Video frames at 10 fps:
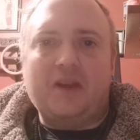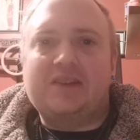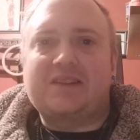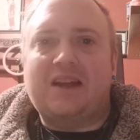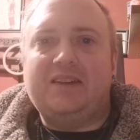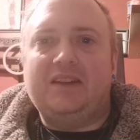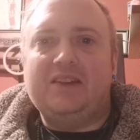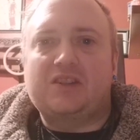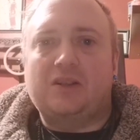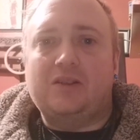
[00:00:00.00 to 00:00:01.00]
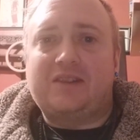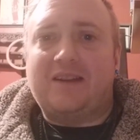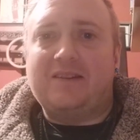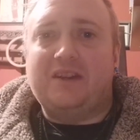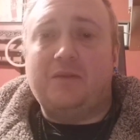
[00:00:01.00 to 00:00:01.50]
By standing in
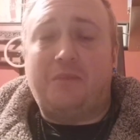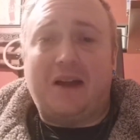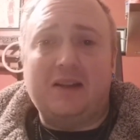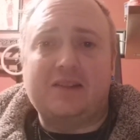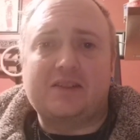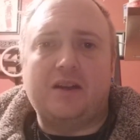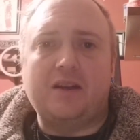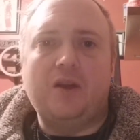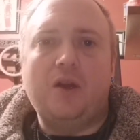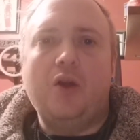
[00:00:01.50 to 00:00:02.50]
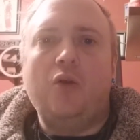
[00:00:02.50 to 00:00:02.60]
solidarity with Palestine,